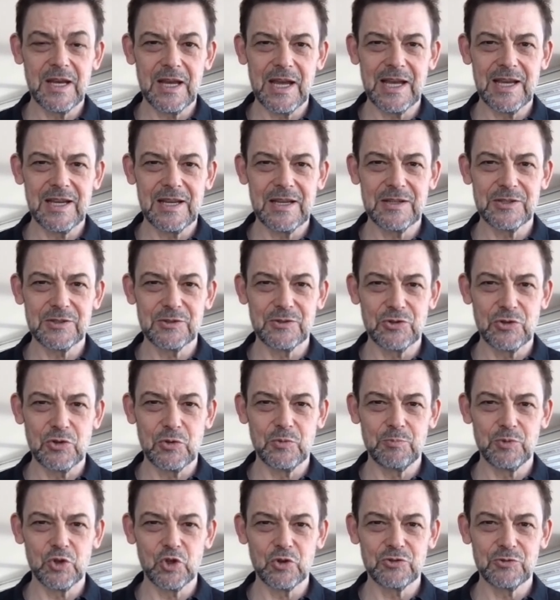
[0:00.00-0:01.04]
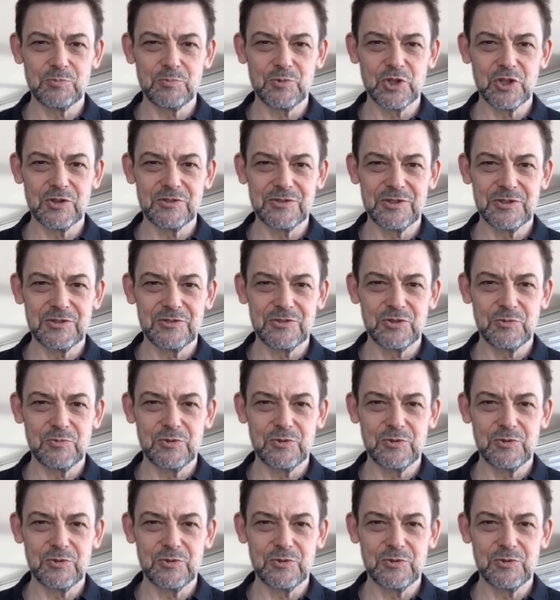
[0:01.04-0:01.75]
and to post-process the